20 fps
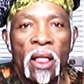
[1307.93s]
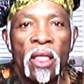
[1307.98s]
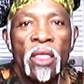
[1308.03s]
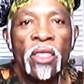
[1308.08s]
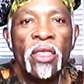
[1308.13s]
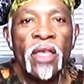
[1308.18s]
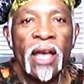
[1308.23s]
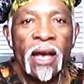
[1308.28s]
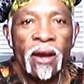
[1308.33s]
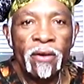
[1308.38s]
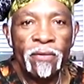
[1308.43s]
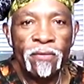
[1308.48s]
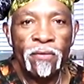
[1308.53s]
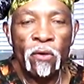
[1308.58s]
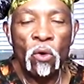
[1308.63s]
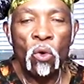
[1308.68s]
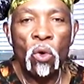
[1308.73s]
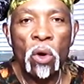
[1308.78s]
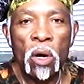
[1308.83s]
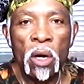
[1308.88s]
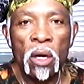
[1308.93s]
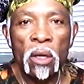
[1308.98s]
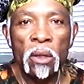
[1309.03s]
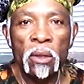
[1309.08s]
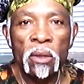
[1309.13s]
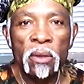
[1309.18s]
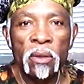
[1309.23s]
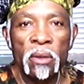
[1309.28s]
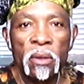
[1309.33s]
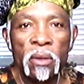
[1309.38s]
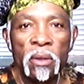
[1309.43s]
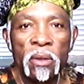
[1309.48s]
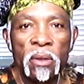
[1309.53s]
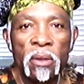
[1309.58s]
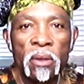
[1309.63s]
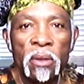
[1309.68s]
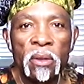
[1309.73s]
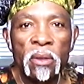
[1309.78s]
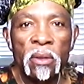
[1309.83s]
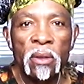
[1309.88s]
therefore,
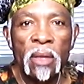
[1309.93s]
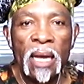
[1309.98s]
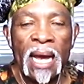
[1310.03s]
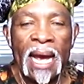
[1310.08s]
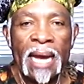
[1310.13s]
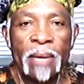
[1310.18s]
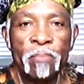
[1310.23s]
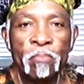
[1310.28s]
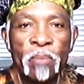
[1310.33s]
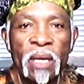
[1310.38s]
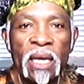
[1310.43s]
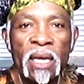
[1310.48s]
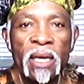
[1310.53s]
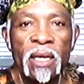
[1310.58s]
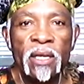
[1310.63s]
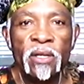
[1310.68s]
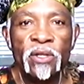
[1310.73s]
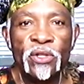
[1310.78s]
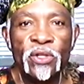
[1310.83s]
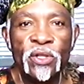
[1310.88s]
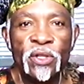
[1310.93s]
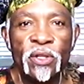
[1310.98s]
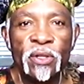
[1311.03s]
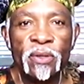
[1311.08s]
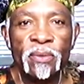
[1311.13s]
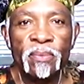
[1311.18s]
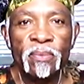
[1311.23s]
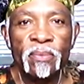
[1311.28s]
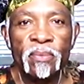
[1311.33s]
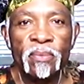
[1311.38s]
at peace.